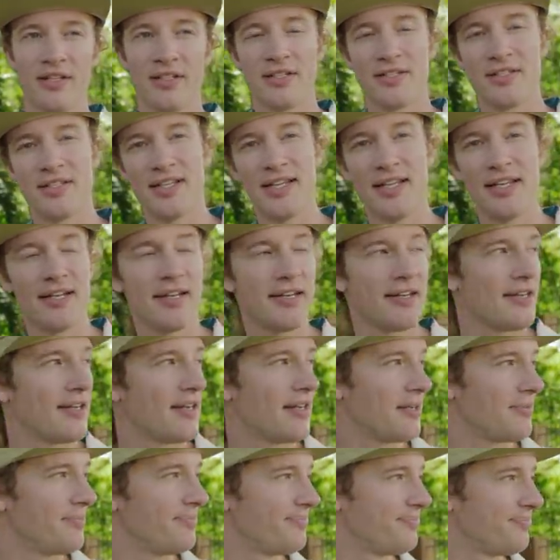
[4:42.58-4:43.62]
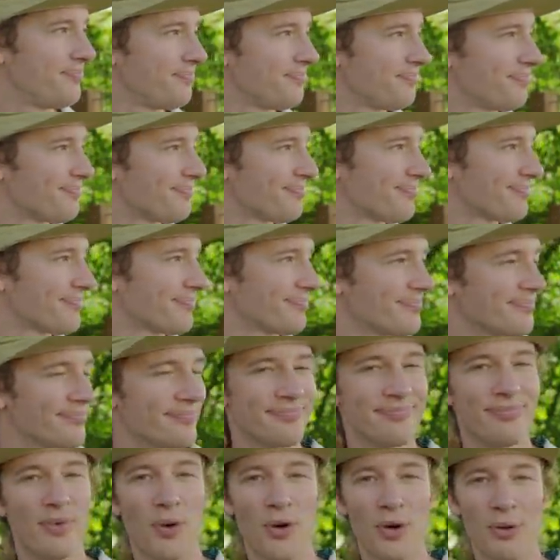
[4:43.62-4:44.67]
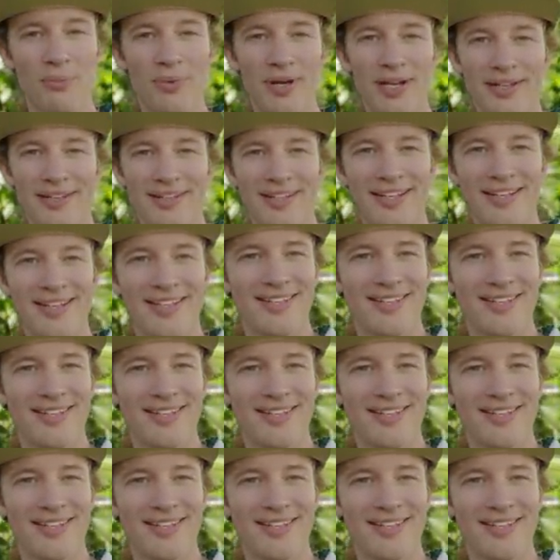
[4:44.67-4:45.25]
seen in a motorbike.